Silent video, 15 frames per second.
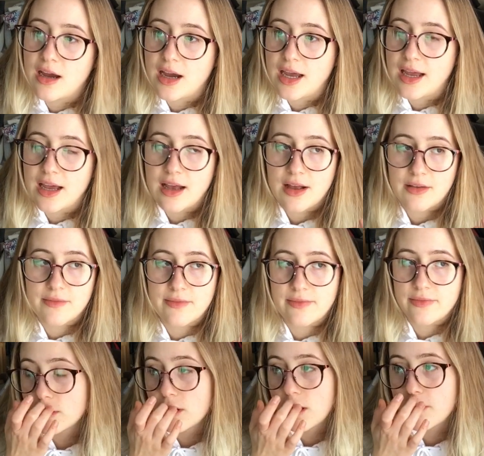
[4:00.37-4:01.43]
I have
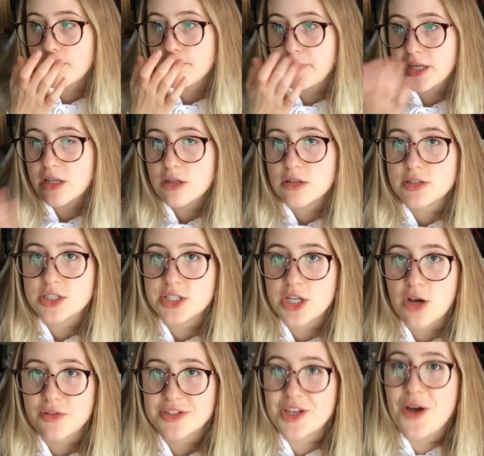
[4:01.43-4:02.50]
bills, you
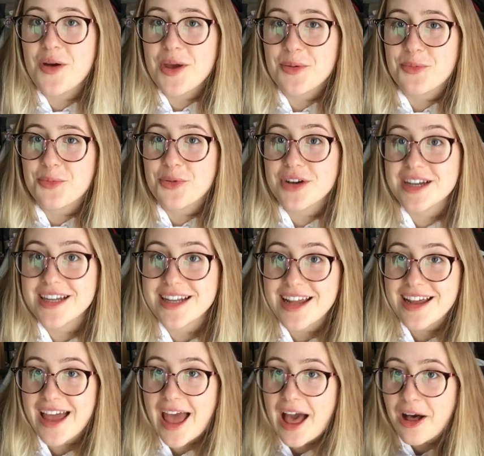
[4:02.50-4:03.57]
know, so it would
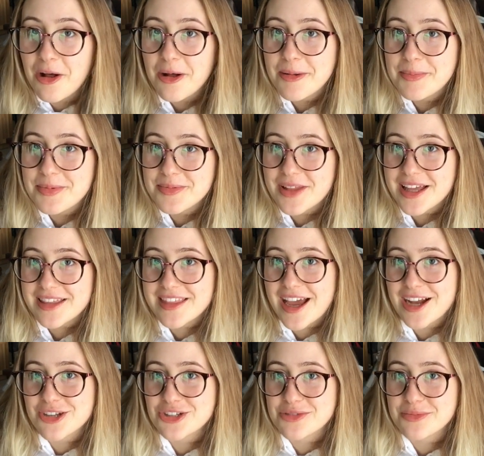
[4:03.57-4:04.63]
help. Like, the
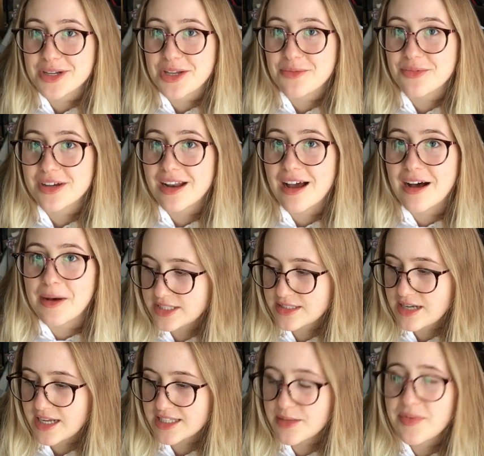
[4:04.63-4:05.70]
extra money would help. It's
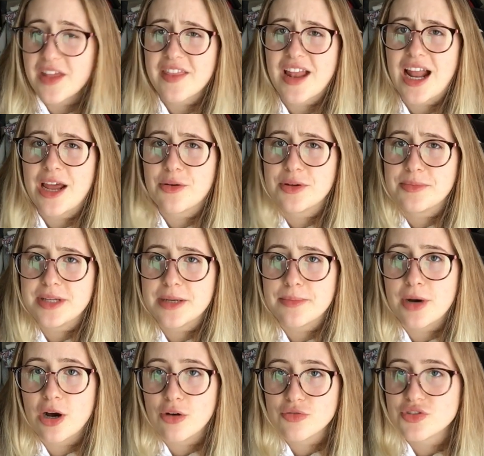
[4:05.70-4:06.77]
not something that I would be
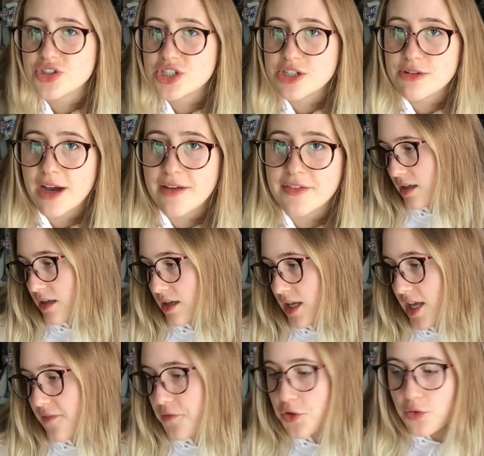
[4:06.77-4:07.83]
opposed to ever.
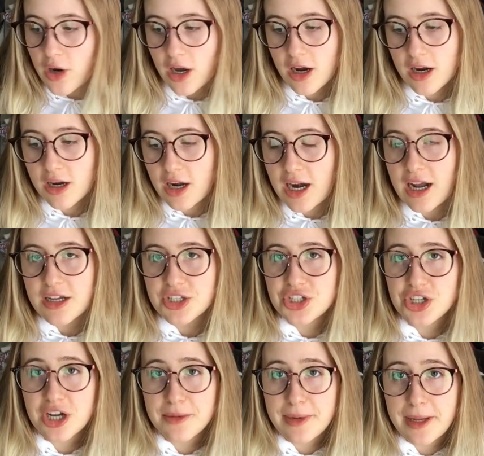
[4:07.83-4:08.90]
If you are a
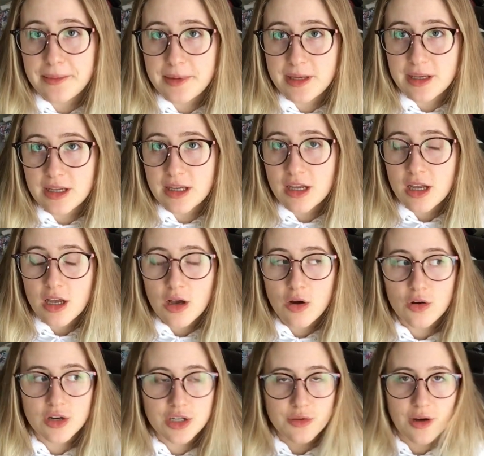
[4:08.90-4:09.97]
sugar baby,
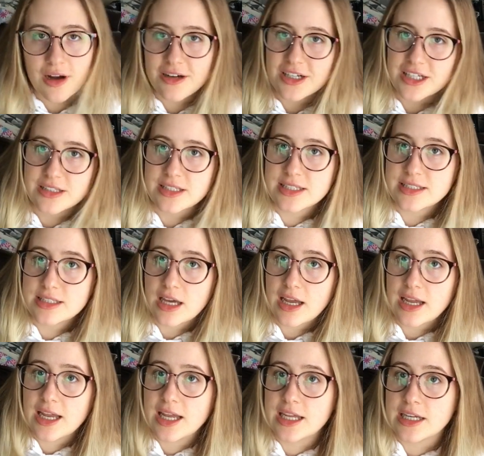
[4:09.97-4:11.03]
or you are on this
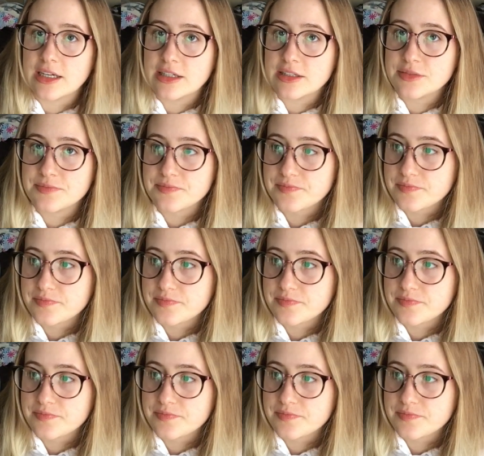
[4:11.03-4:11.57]
site and